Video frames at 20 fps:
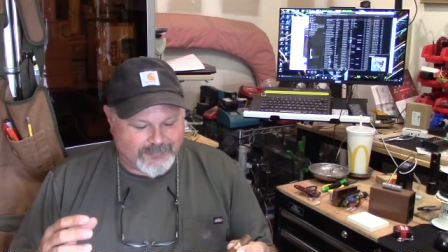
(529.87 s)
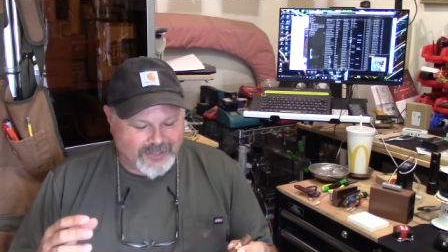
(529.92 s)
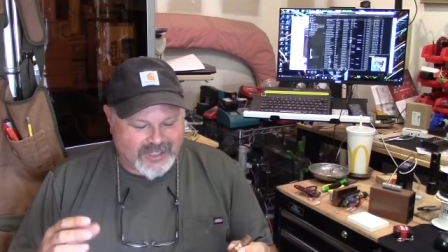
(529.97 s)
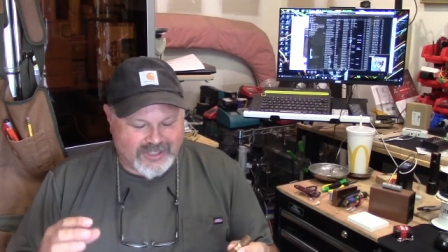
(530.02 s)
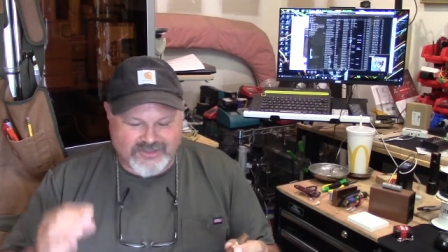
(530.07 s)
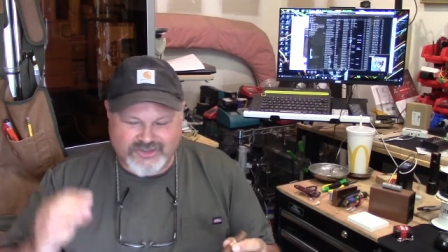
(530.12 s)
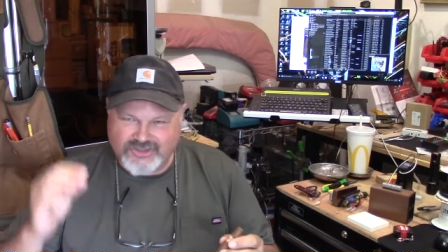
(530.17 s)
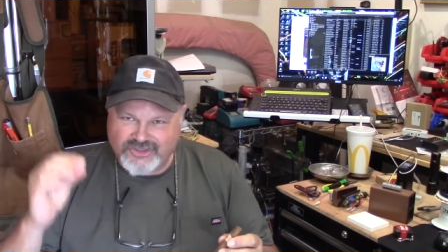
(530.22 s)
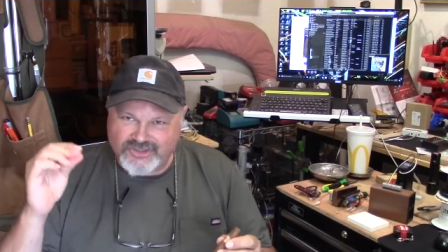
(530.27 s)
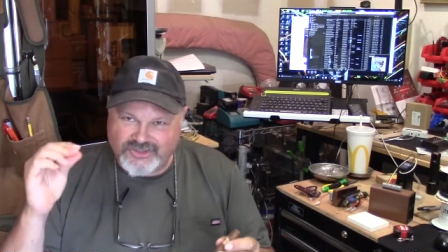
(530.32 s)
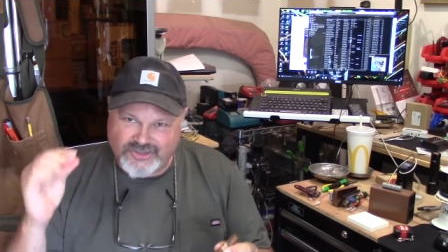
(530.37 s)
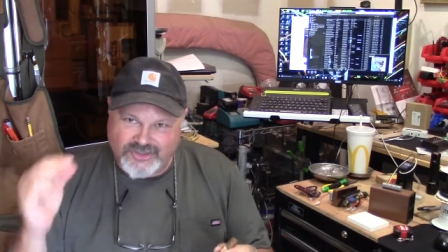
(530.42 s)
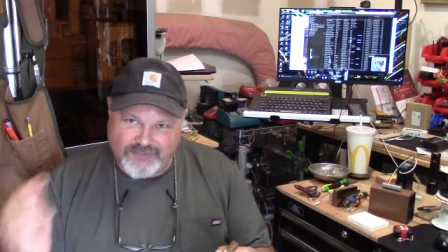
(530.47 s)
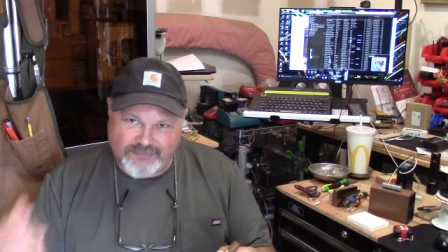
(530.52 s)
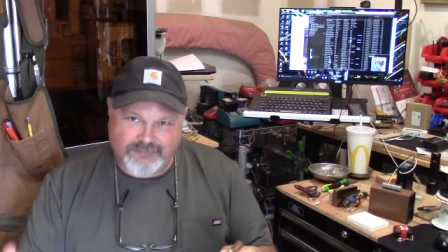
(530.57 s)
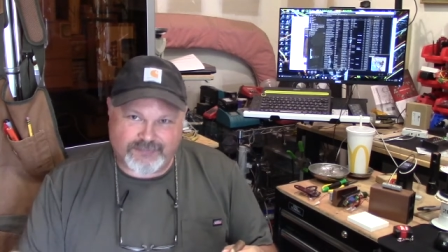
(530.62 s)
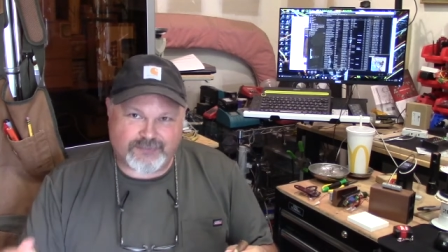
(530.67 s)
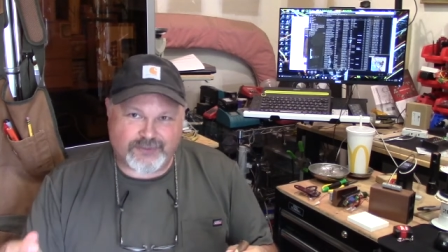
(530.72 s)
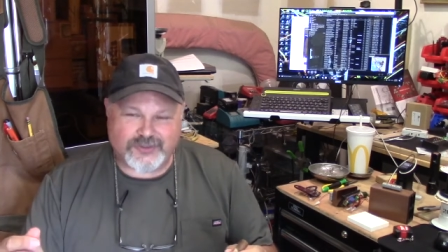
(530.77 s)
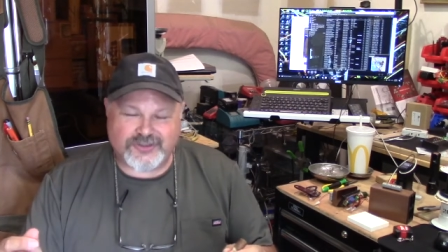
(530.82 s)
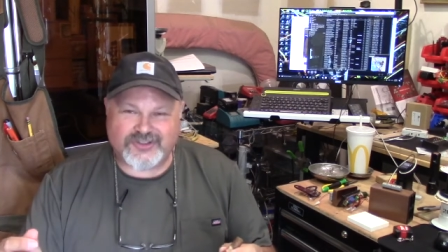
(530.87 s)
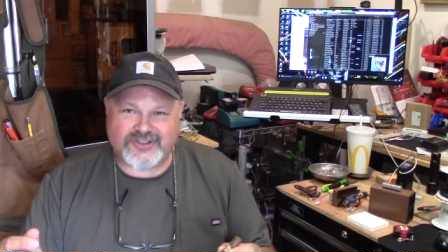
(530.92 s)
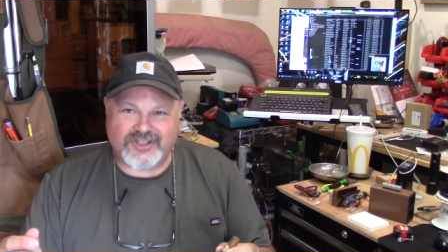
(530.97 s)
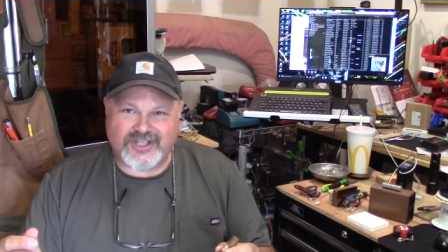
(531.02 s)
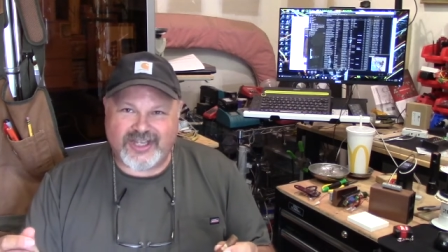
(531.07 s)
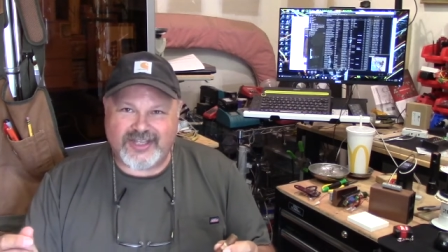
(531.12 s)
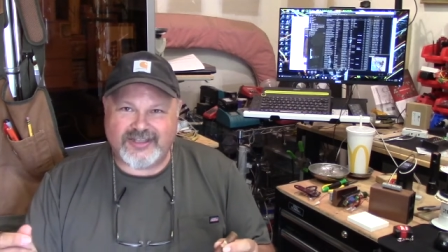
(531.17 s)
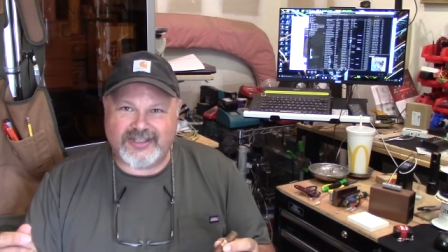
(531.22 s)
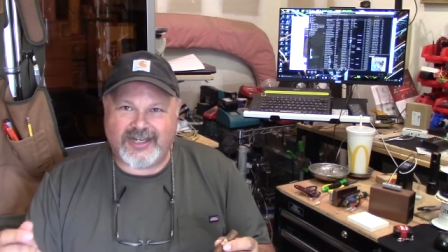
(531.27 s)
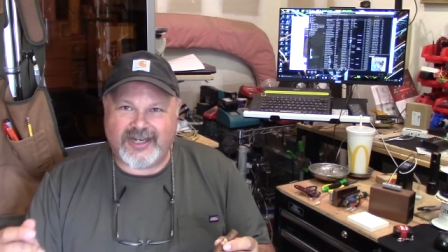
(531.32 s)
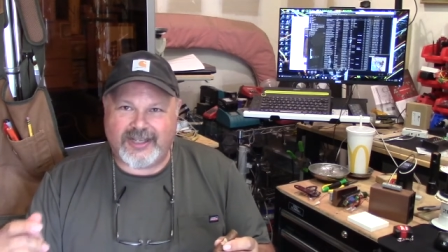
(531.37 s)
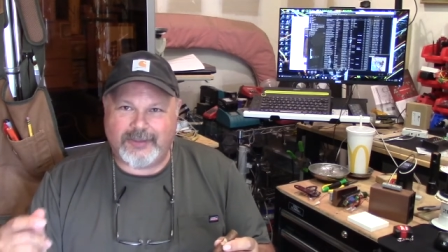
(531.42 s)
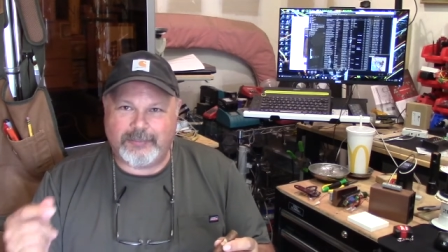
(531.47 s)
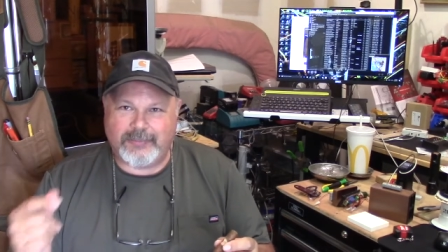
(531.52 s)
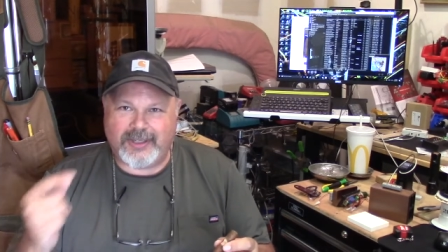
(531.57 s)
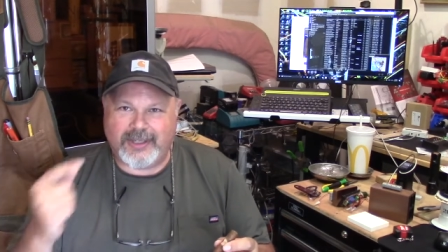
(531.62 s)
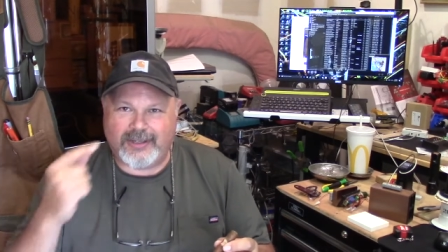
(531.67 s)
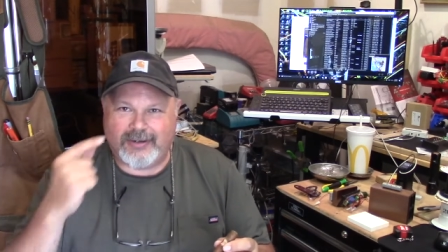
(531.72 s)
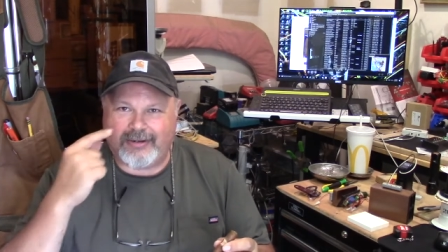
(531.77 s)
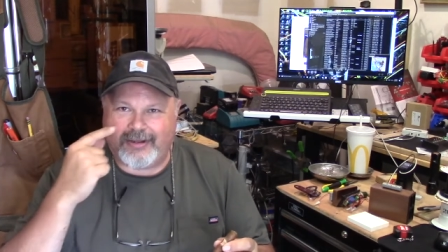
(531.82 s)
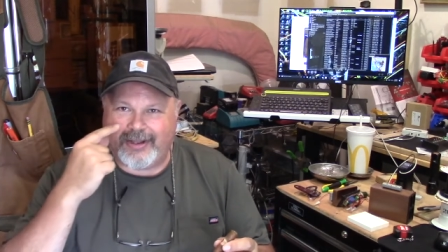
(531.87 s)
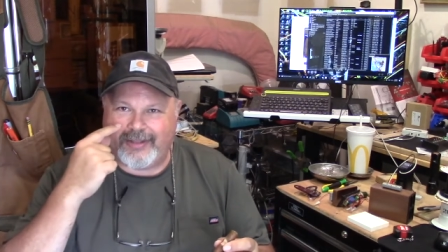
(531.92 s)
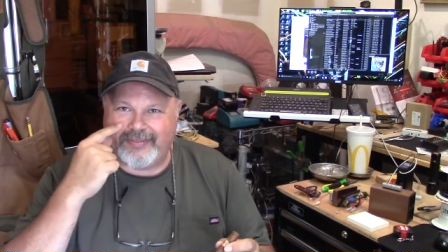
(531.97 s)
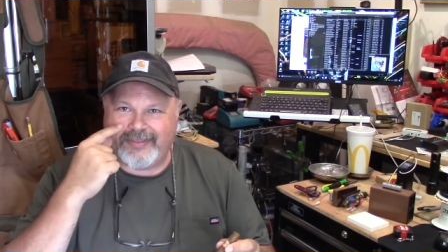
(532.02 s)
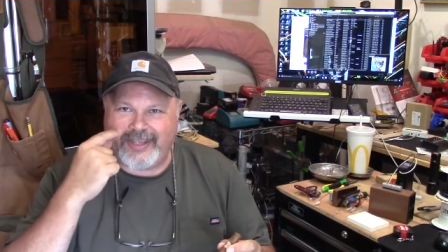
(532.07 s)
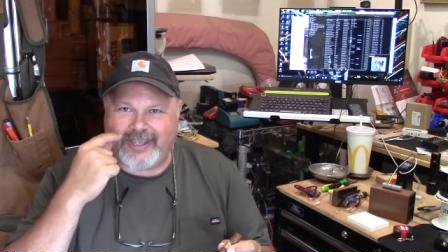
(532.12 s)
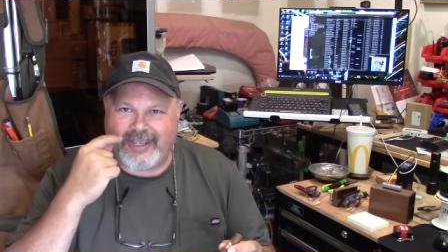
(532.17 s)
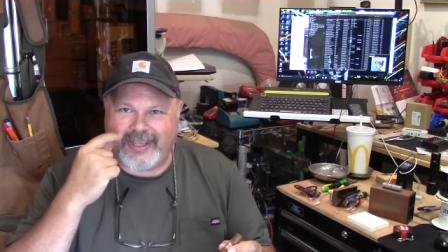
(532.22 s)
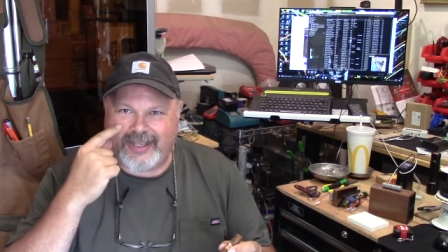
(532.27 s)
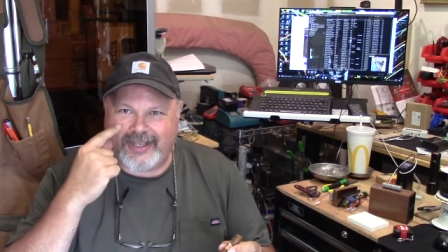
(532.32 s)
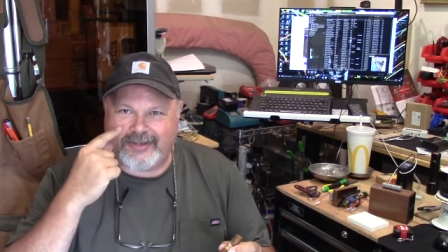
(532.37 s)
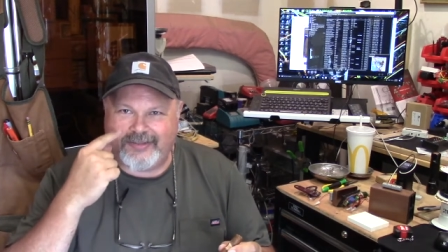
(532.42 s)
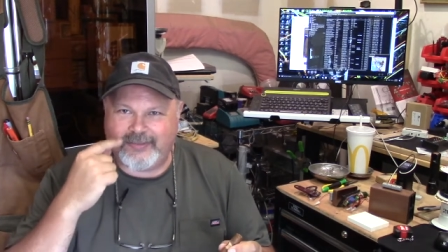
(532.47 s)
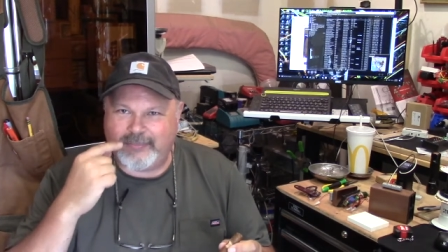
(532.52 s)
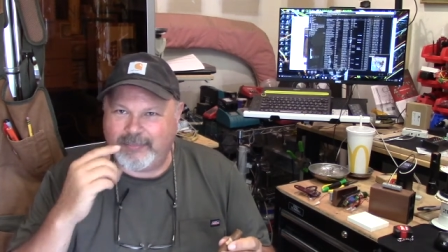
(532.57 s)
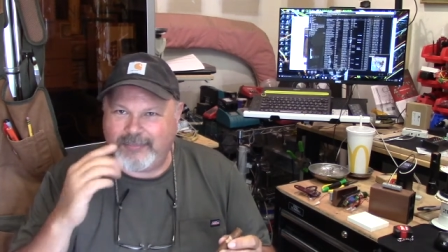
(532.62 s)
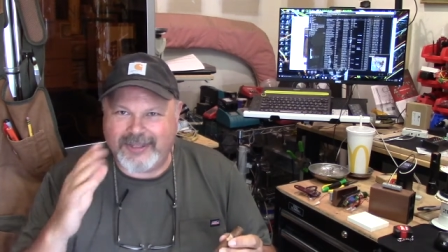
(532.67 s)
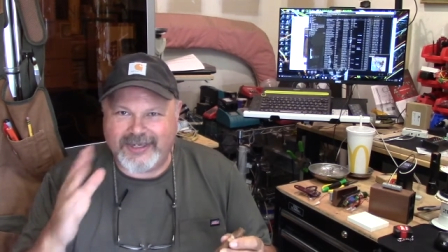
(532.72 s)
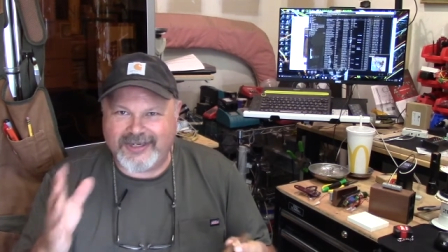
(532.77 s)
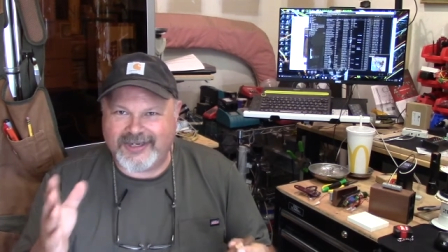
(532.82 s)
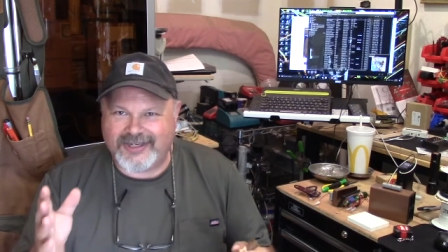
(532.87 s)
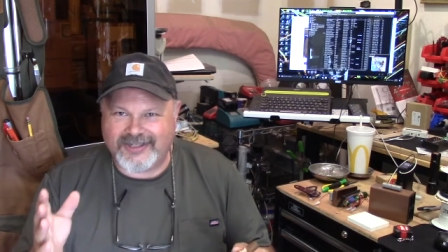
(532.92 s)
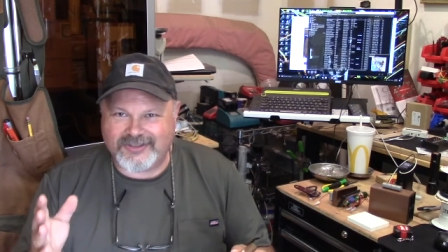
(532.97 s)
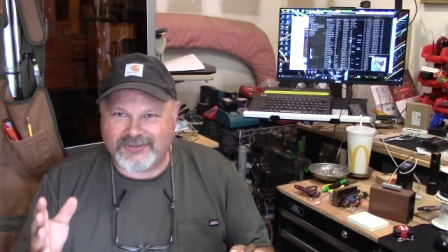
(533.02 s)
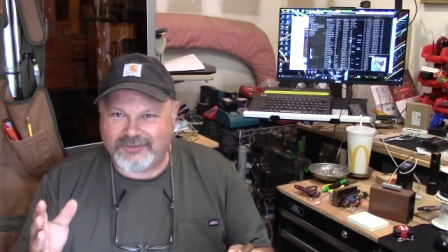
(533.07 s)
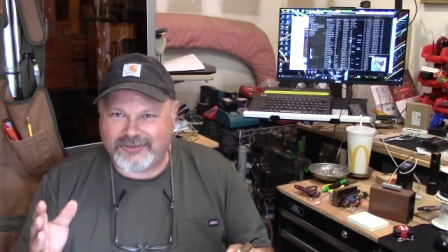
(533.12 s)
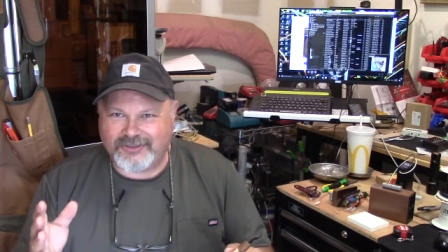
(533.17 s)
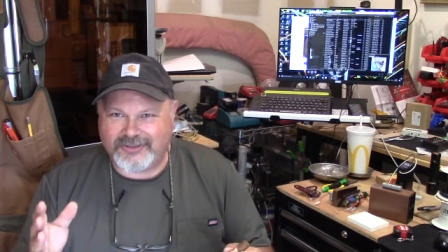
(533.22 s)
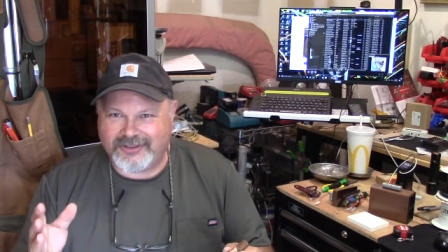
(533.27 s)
It's just the first thing that hit me on the head the minute I